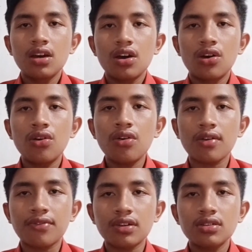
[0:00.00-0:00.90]

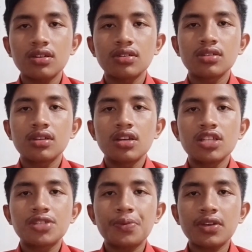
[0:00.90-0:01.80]
However,
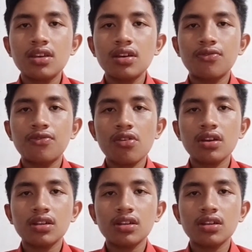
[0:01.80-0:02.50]
speaking a foreign